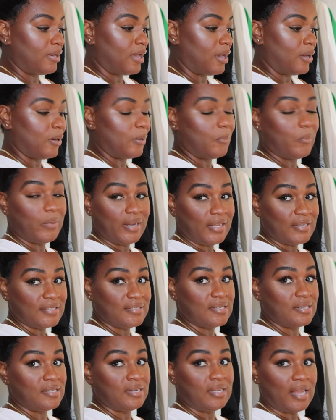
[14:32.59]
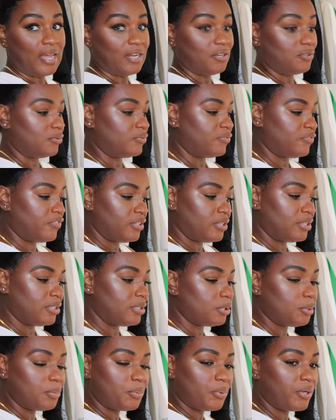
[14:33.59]
Now when I sit in it, I don't see the
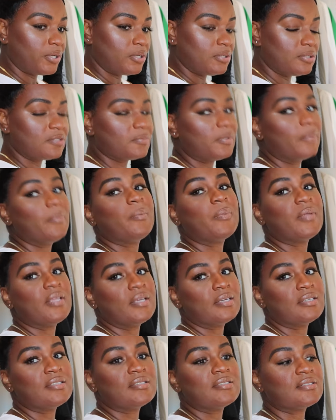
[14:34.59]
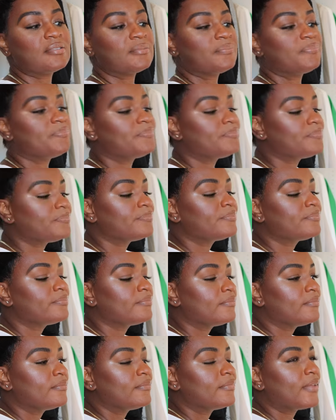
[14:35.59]
little prickles, maybe because
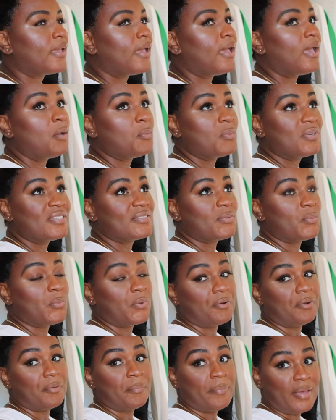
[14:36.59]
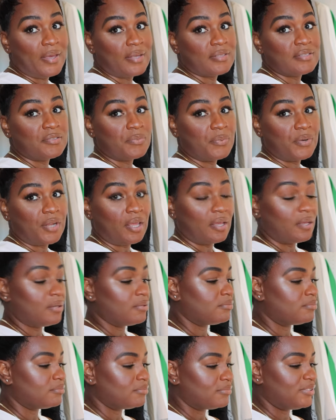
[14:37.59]
I wasn't wearing pants when I
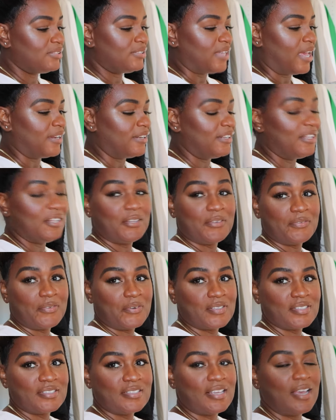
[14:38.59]
sat in it the first